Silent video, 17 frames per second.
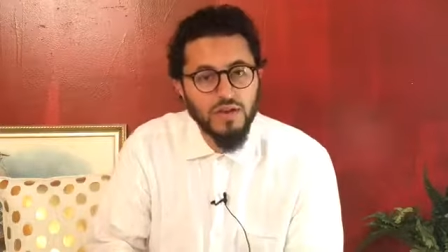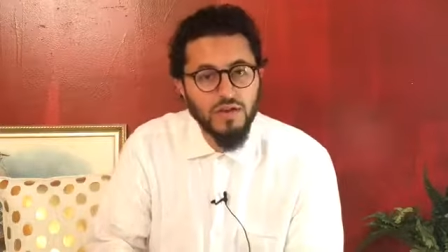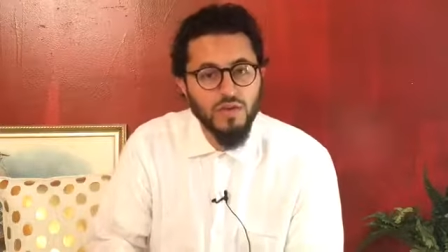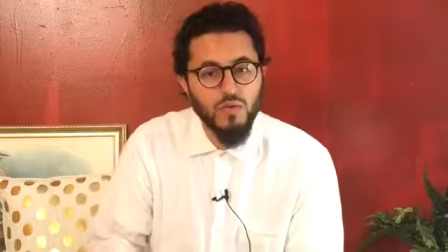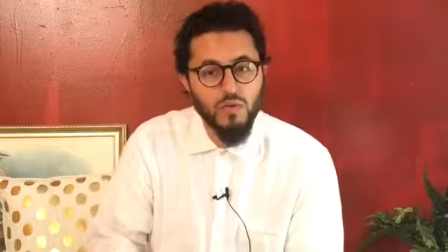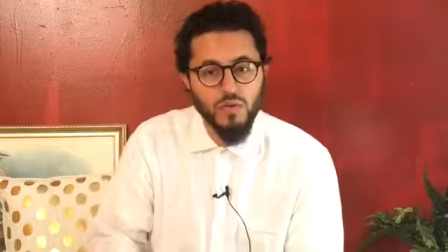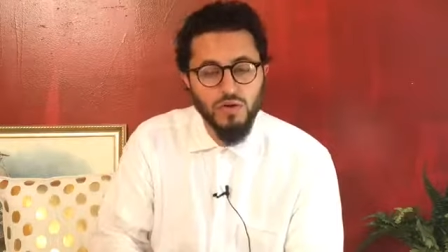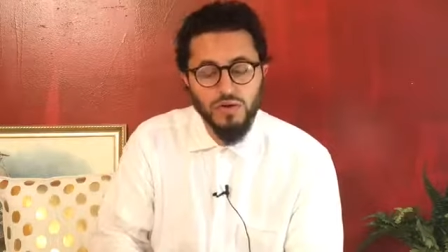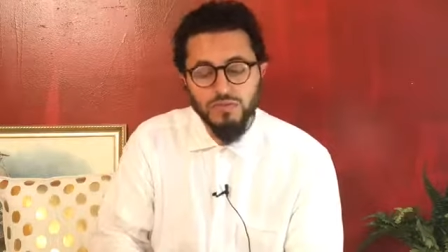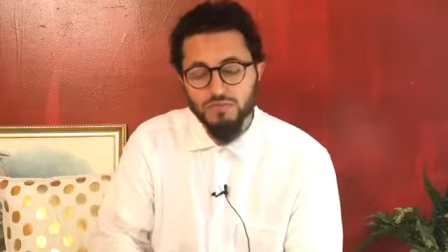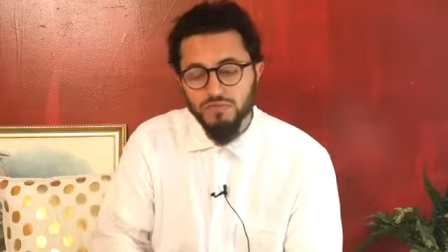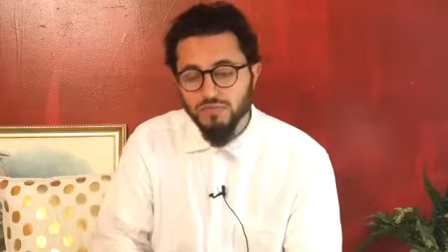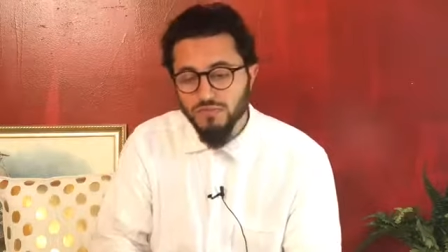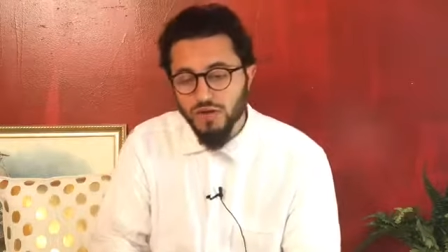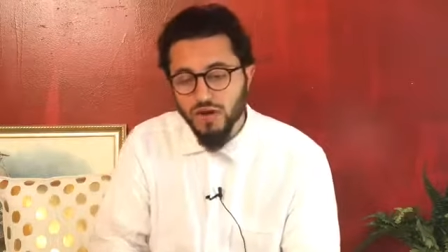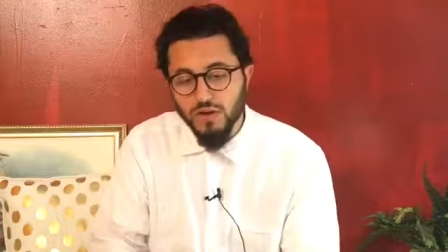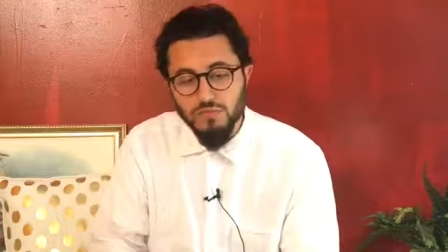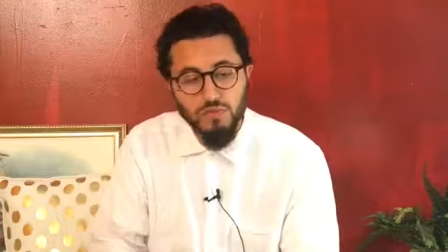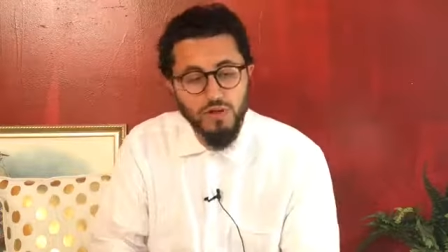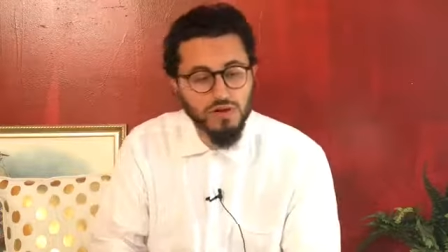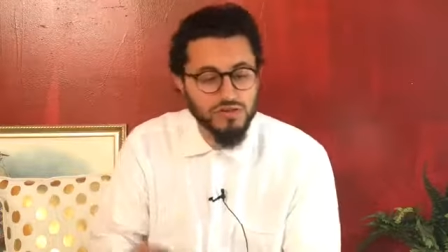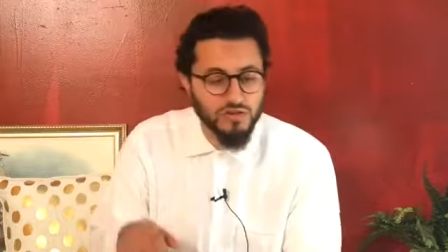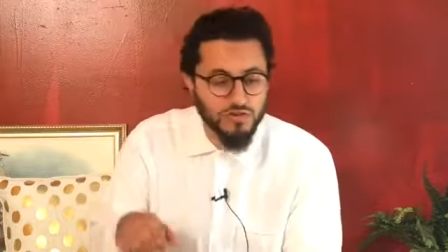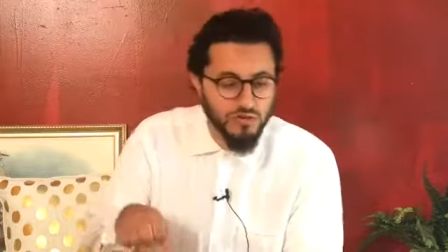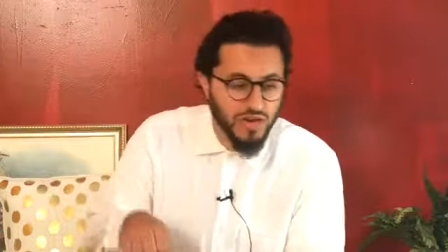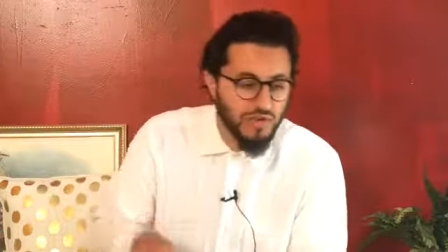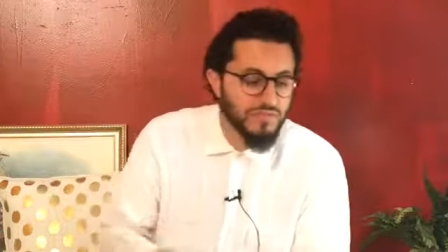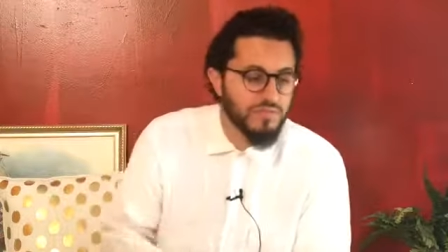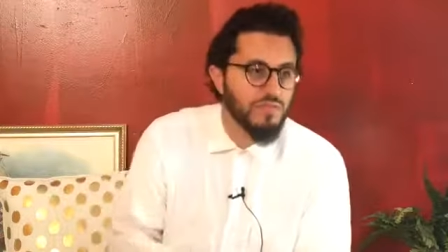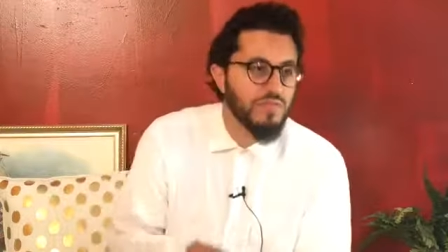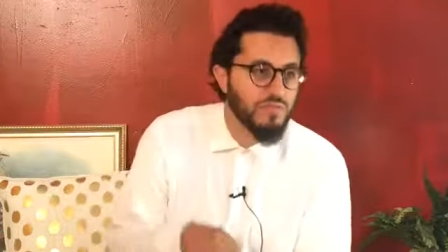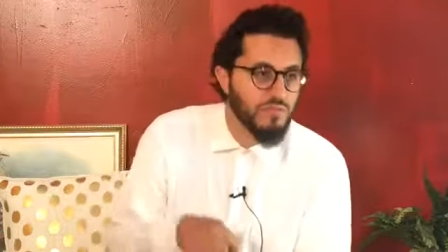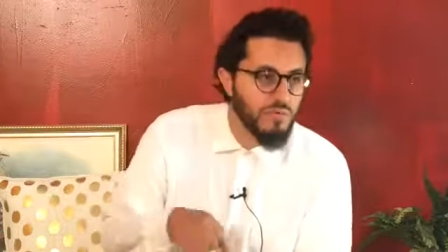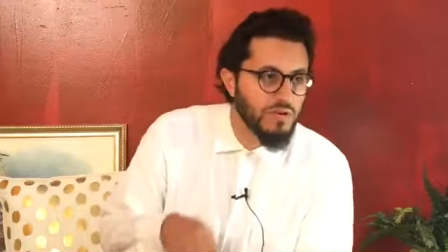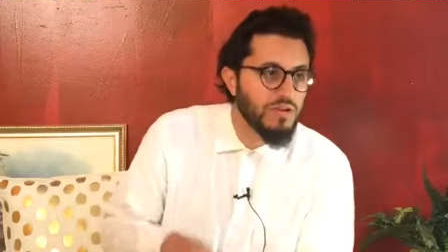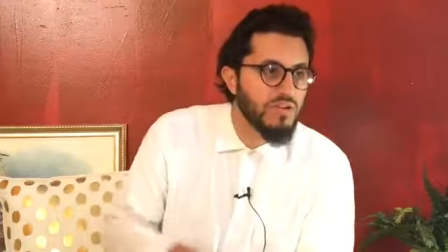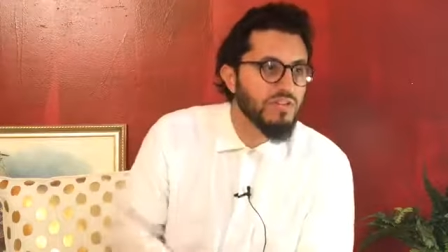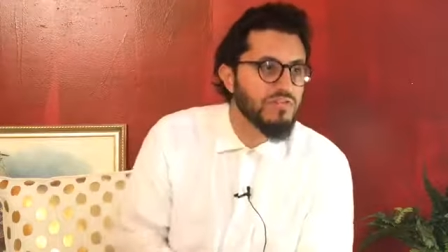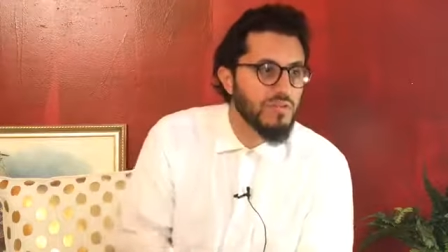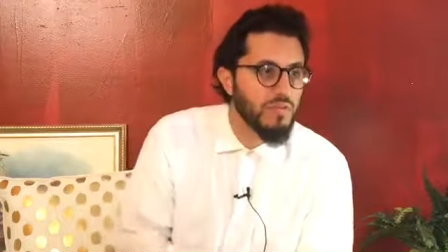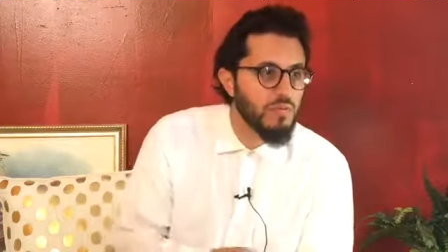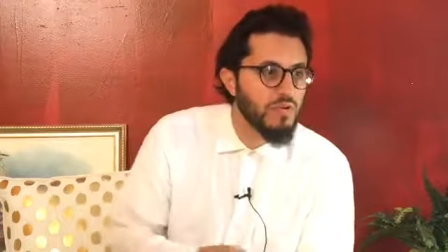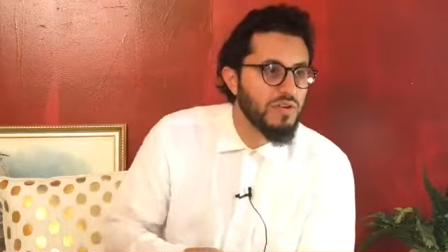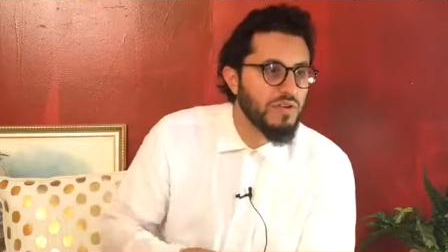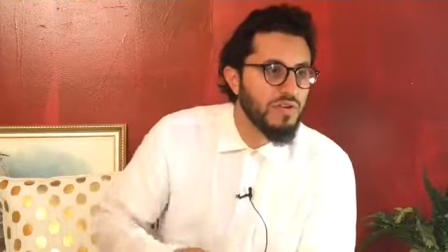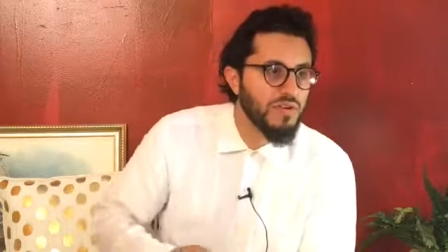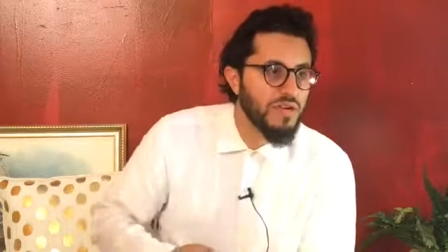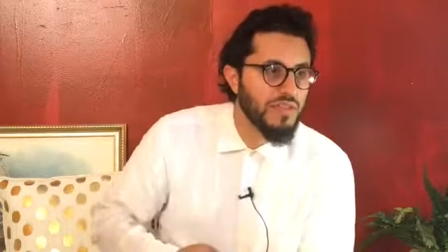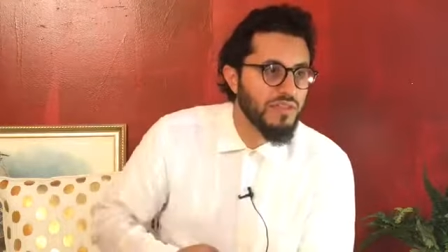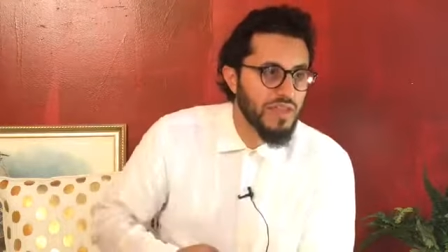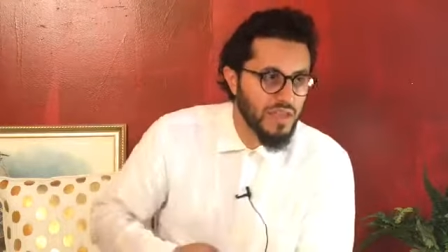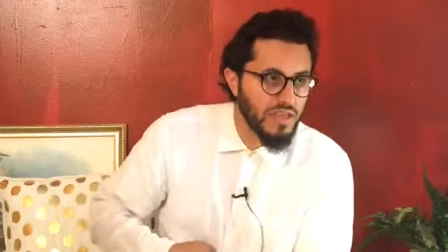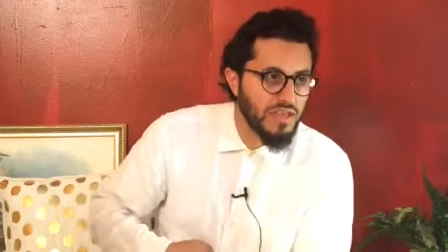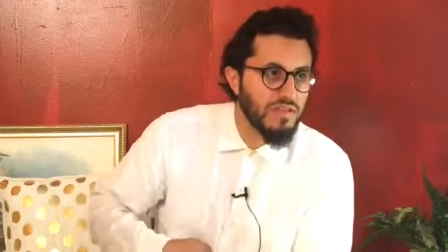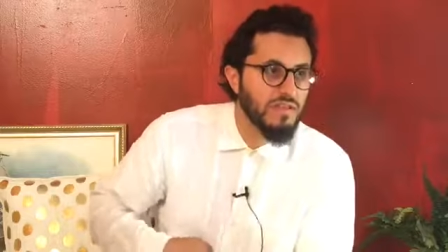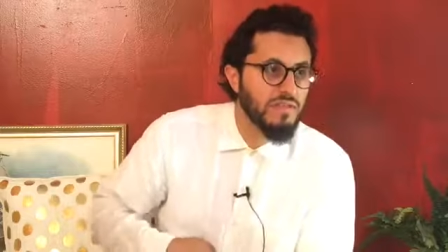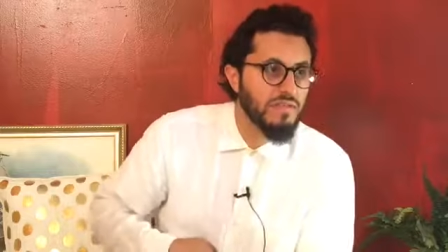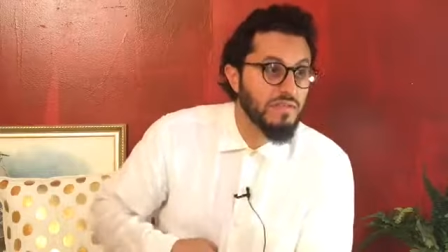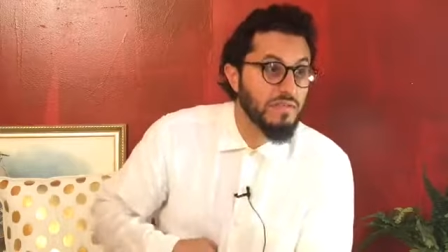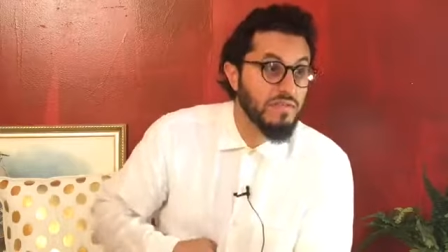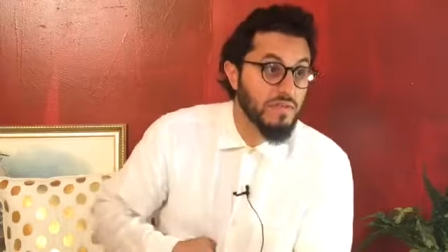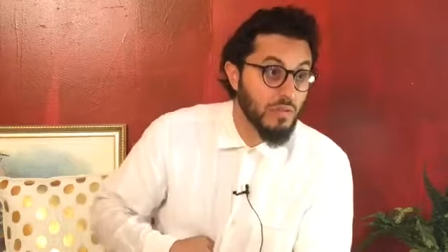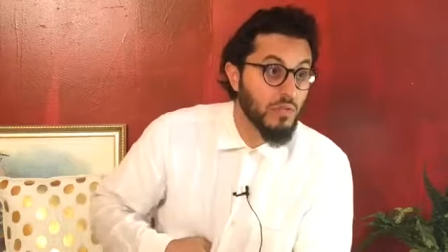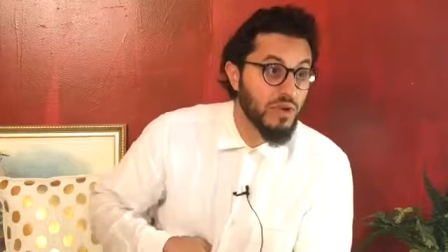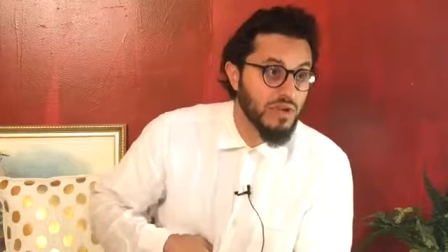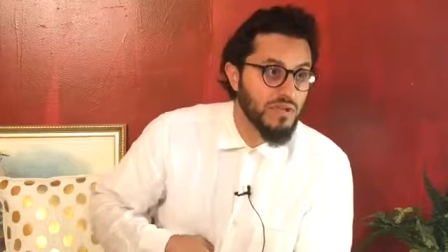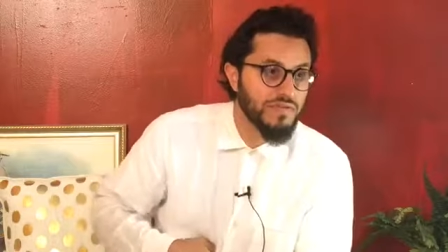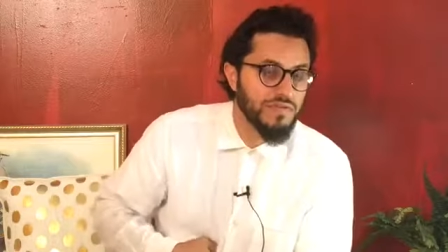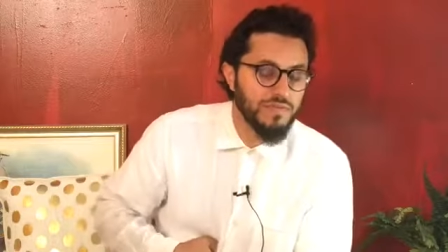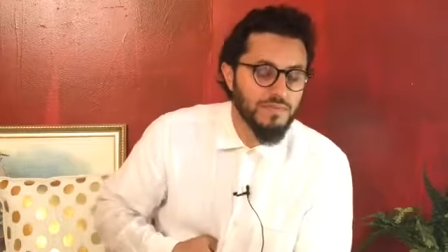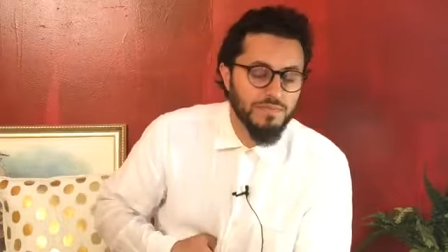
or unmarked graves, so they're burying someone and they hit someone else.